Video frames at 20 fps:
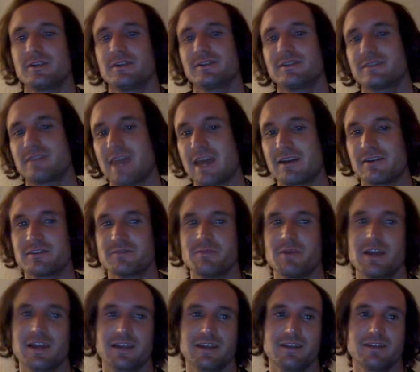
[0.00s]
Saturn's
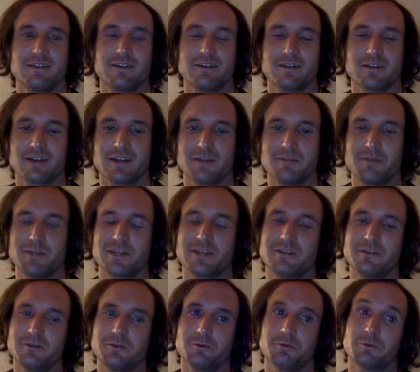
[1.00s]
back in there, kind of making
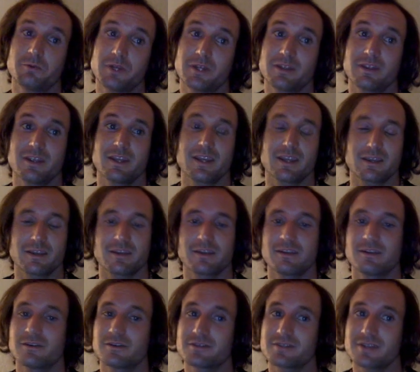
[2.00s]
you rethink
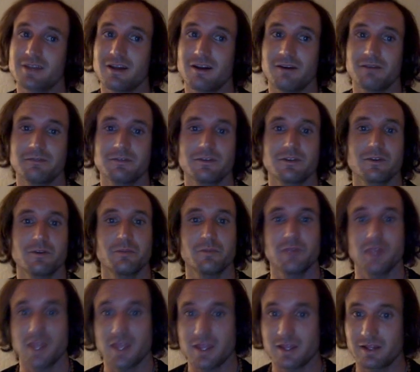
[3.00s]
yourself a little
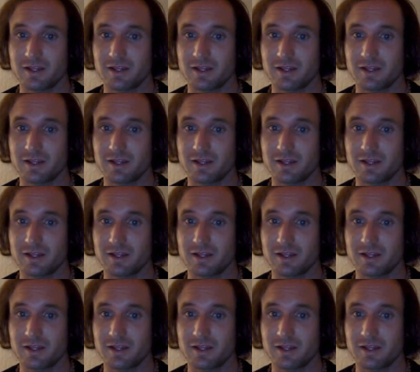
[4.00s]
bit.